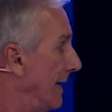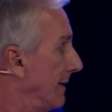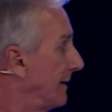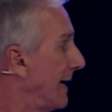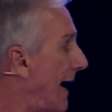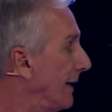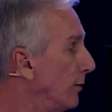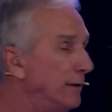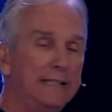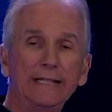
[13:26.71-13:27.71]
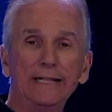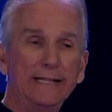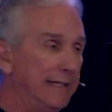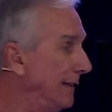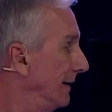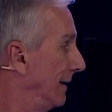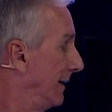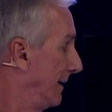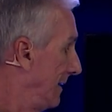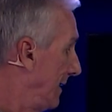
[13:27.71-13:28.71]
the title deed
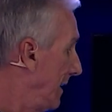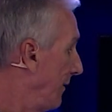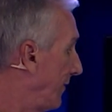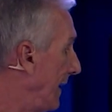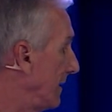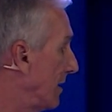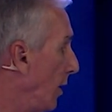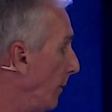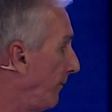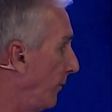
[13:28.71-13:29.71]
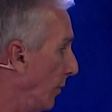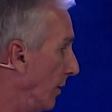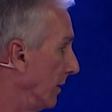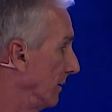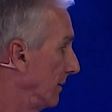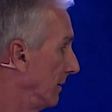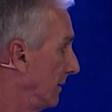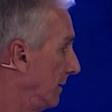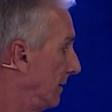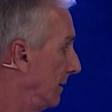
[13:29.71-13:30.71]
of things hoped for,
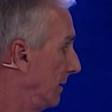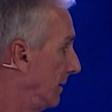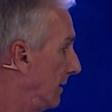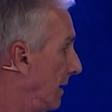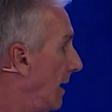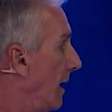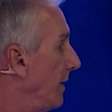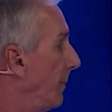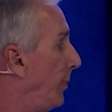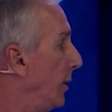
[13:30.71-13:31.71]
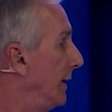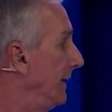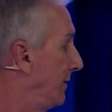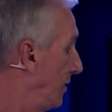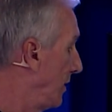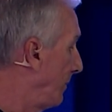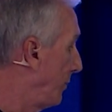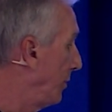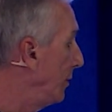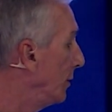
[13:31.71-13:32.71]
the putting to the
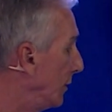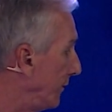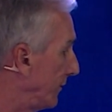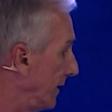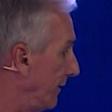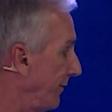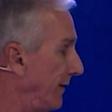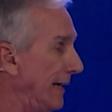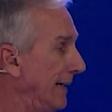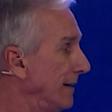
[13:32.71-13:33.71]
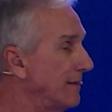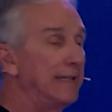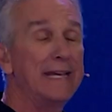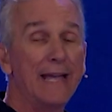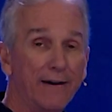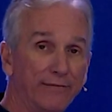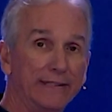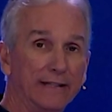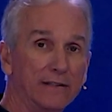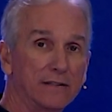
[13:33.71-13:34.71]
proof of things, the
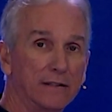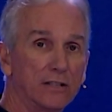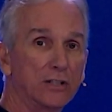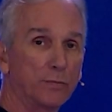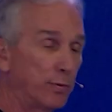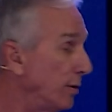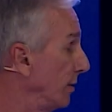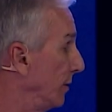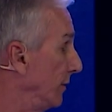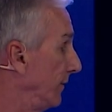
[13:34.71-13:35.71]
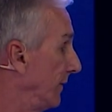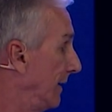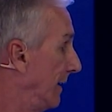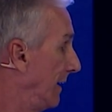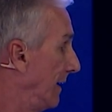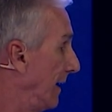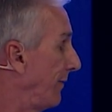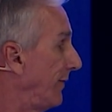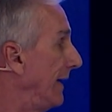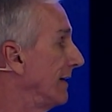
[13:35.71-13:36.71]
evidence, it's this proof
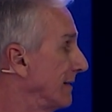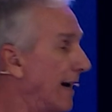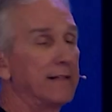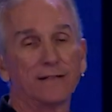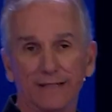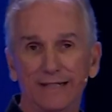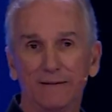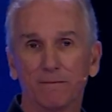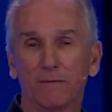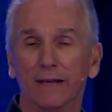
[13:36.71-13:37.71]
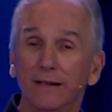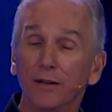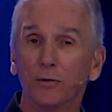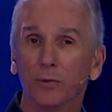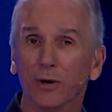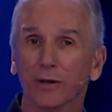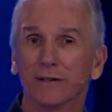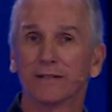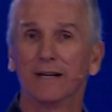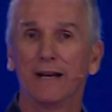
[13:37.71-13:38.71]
of things not seen. In other
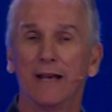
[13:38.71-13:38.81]
words,